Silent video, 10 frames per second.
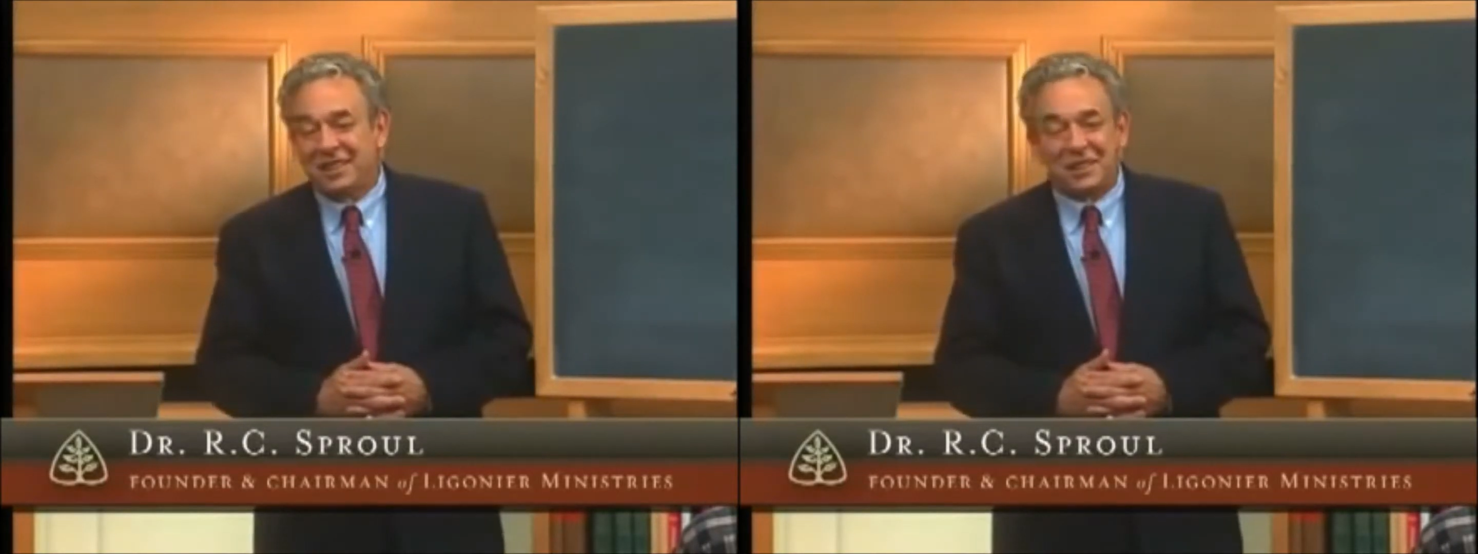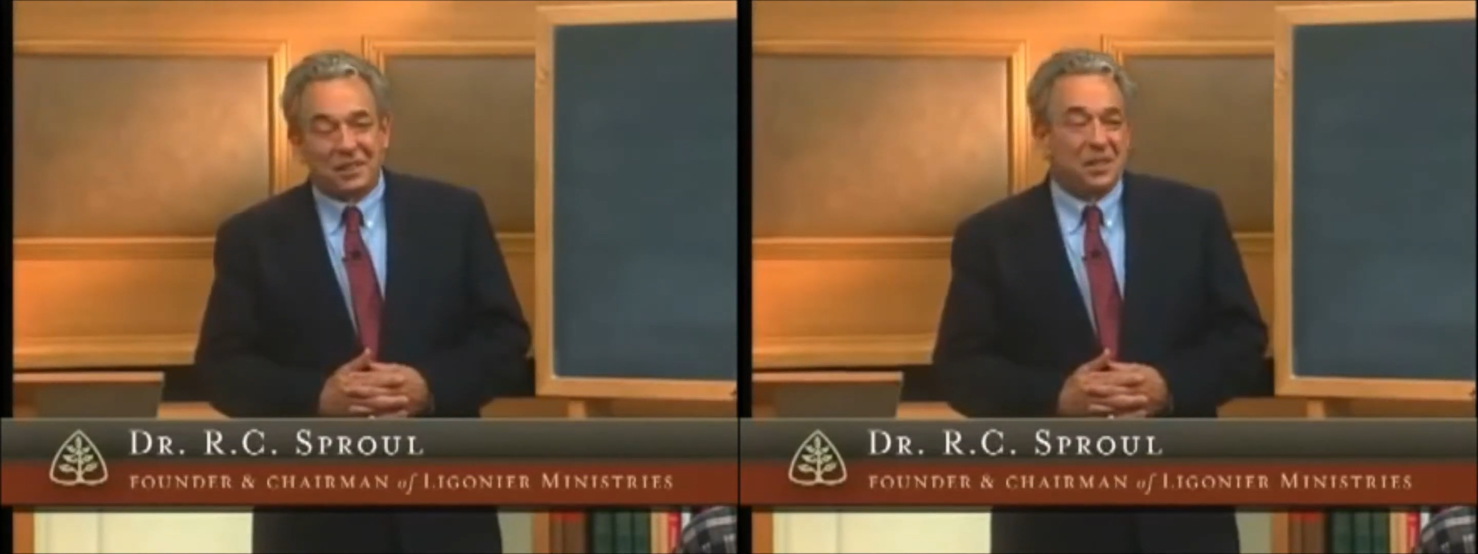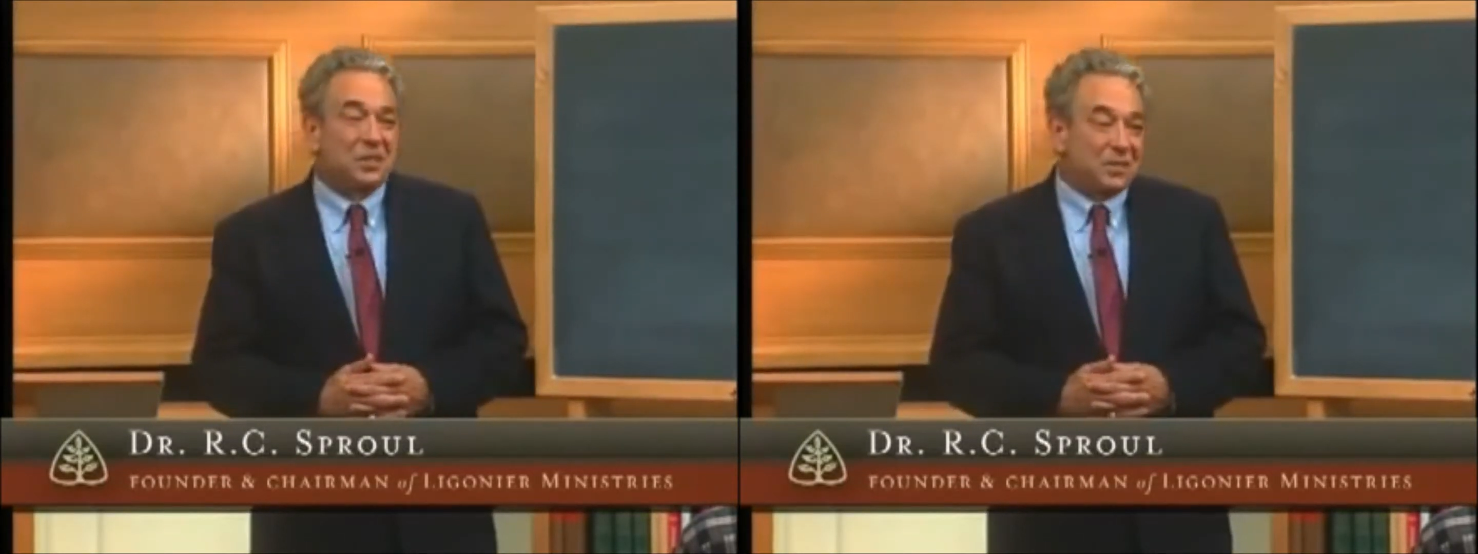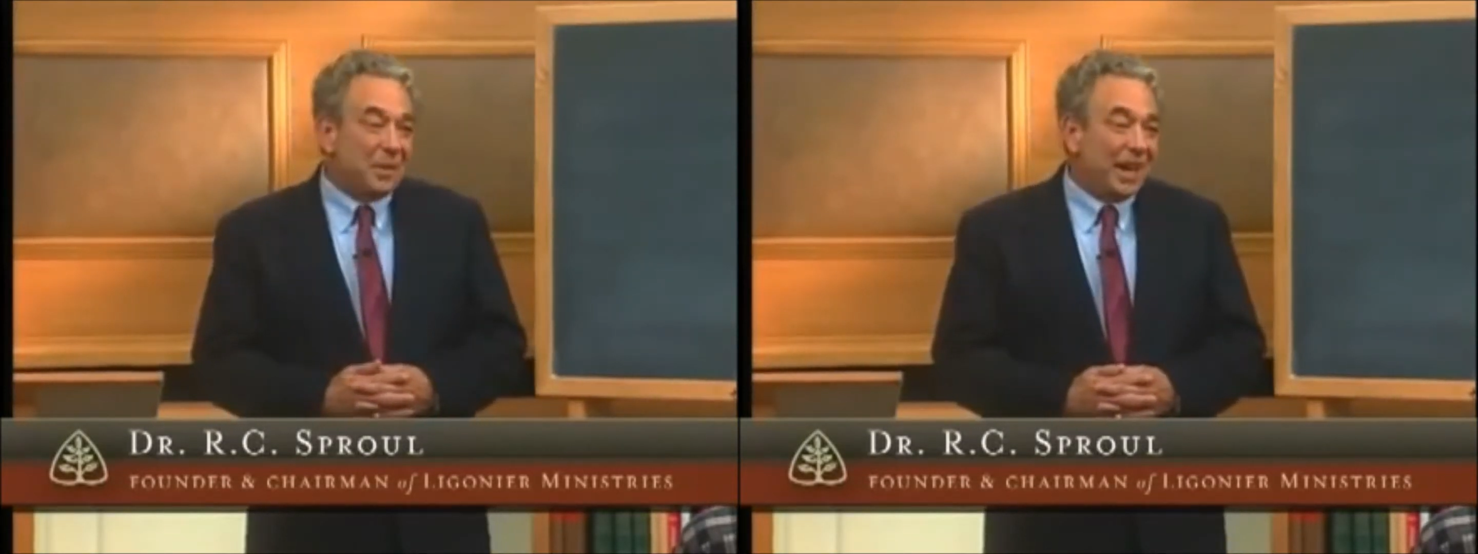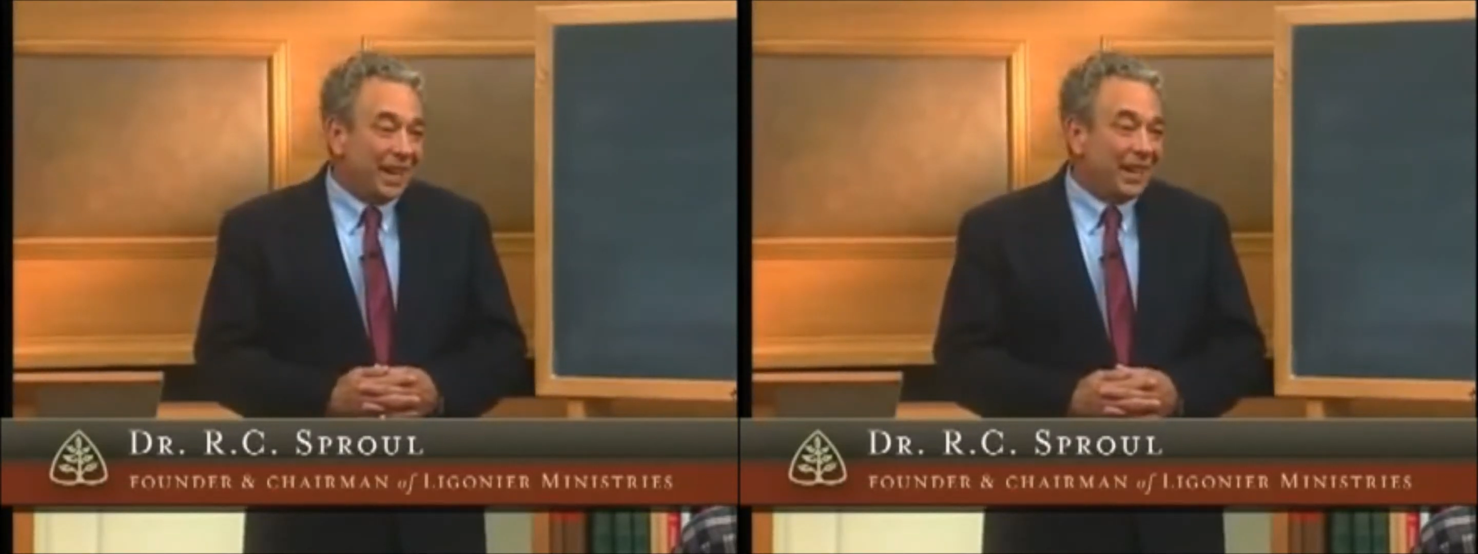
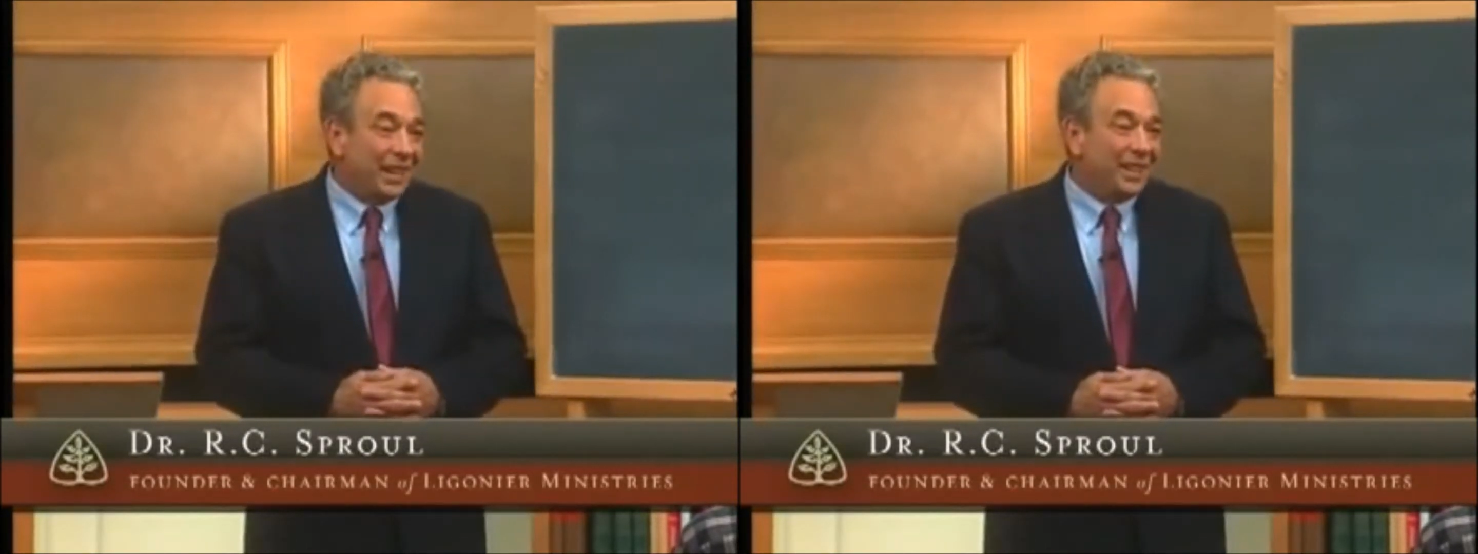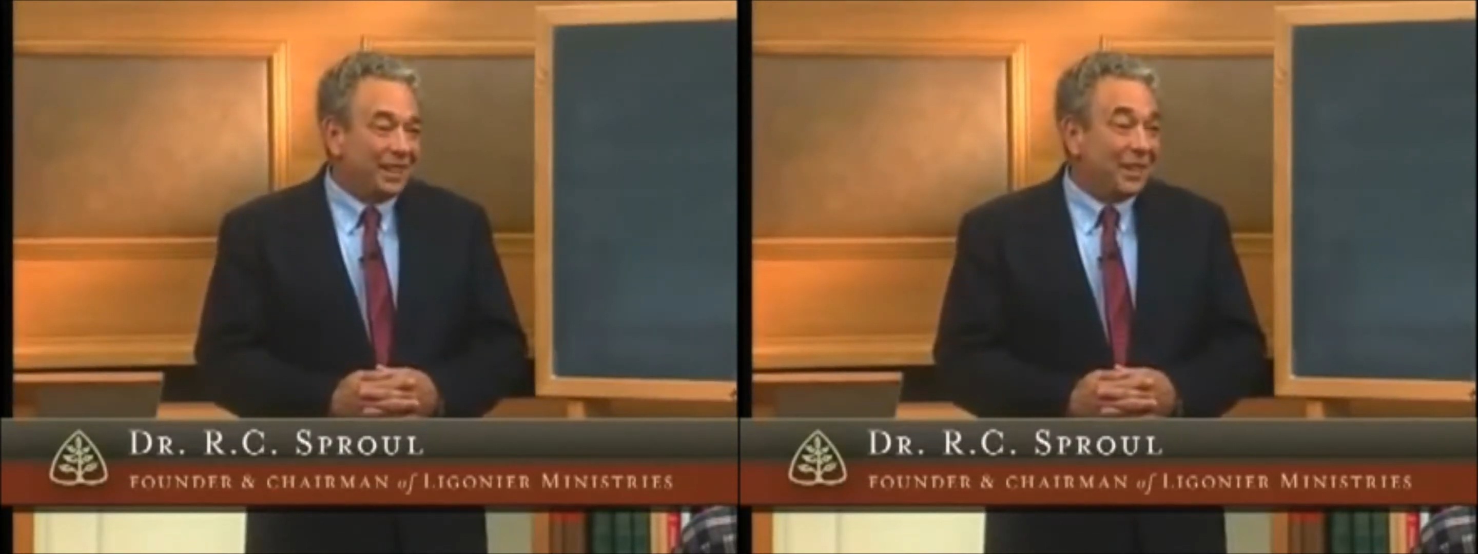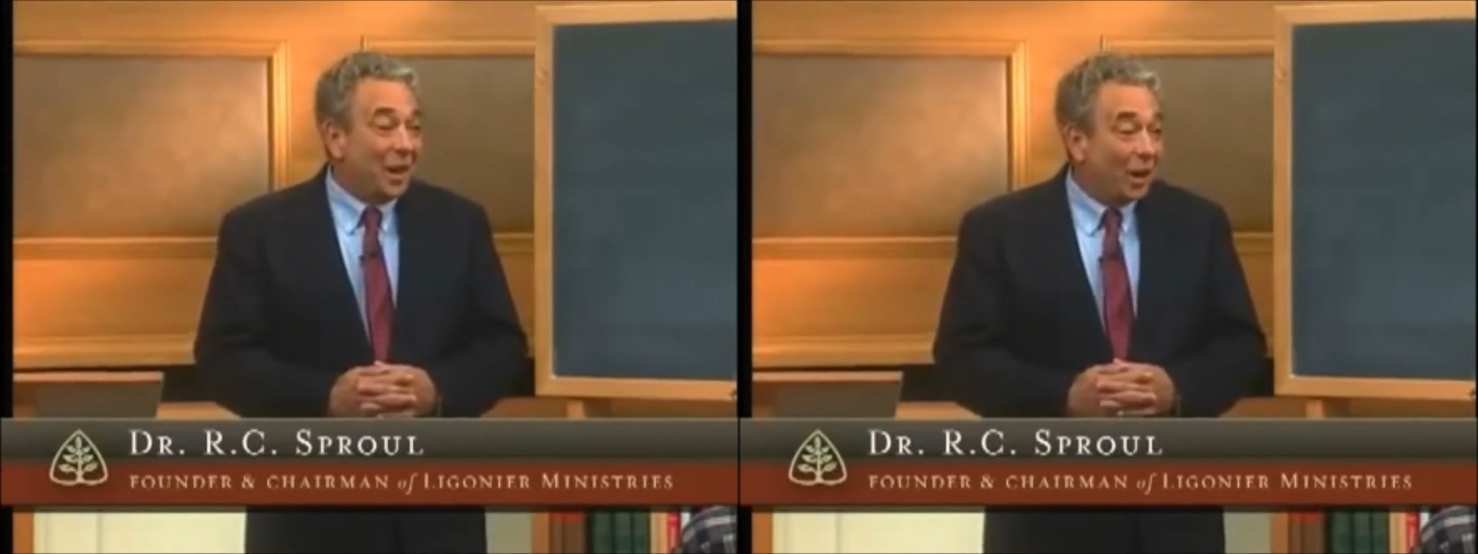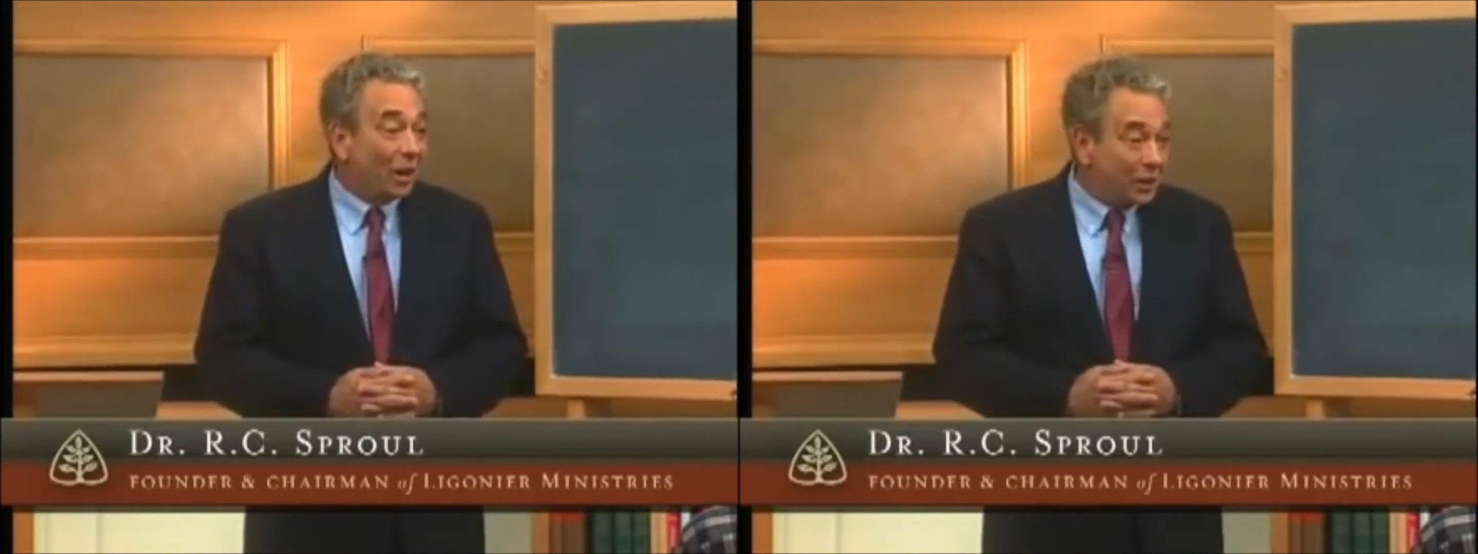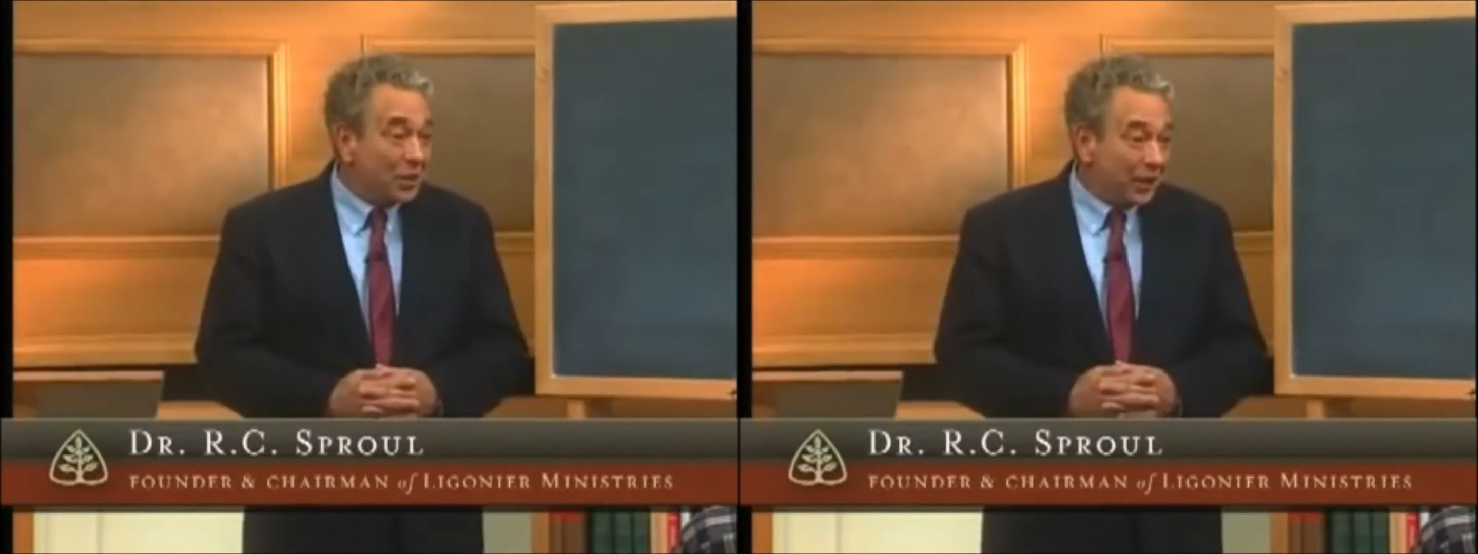systematic
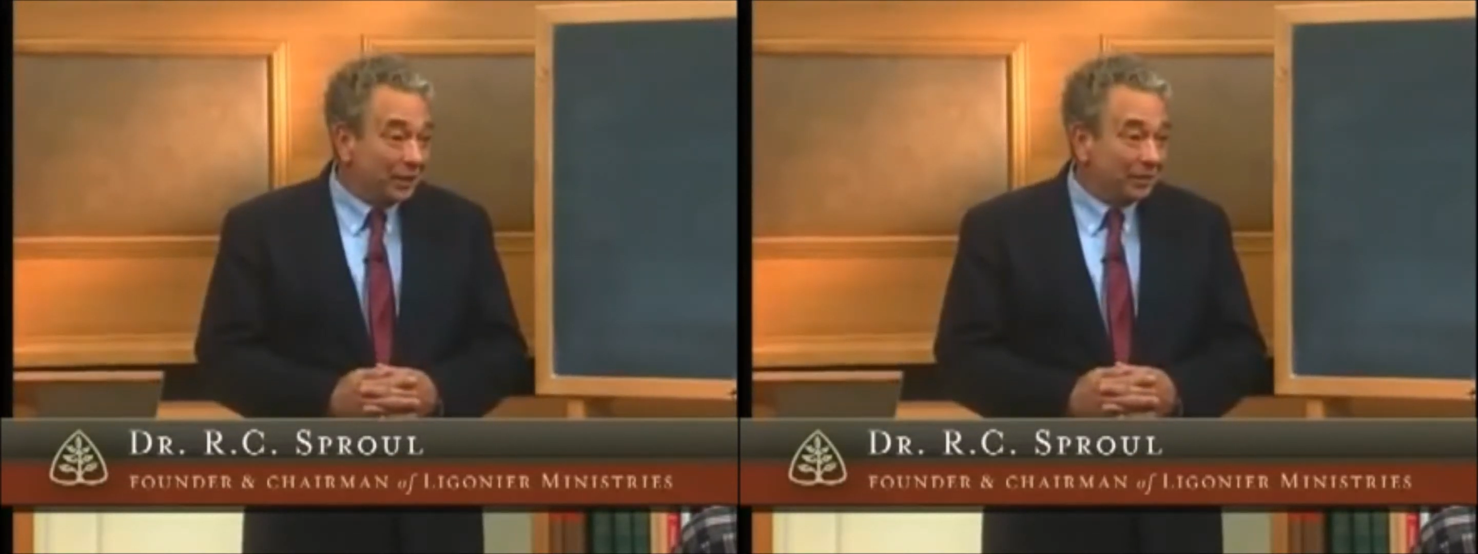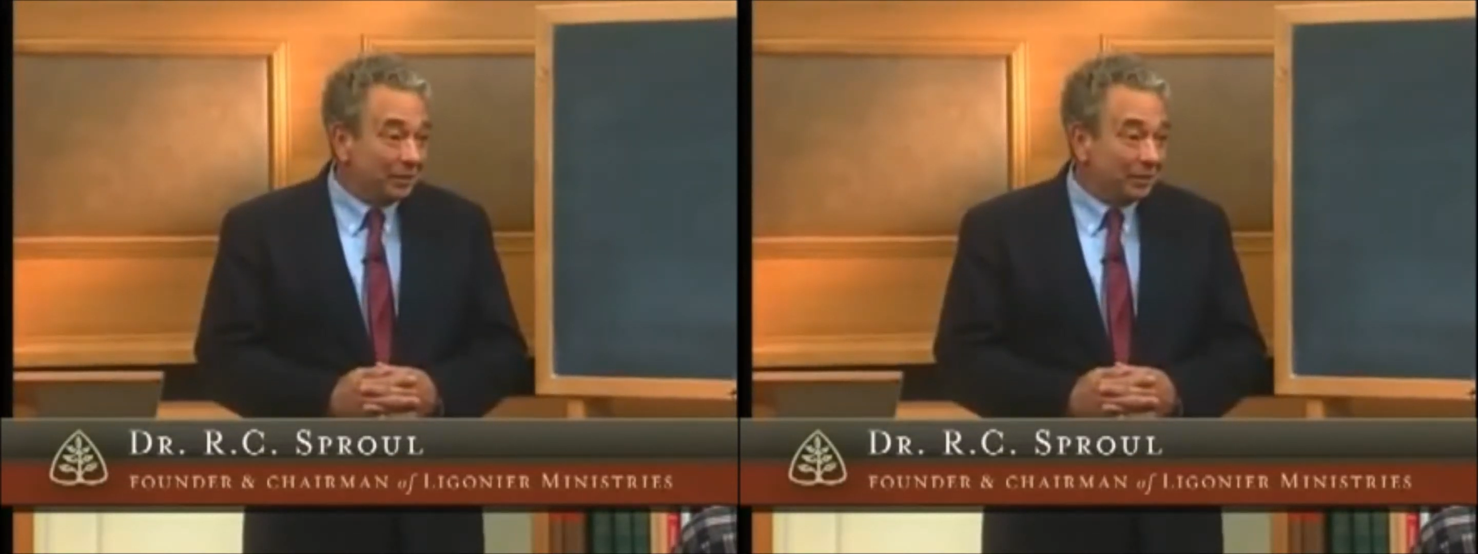theology.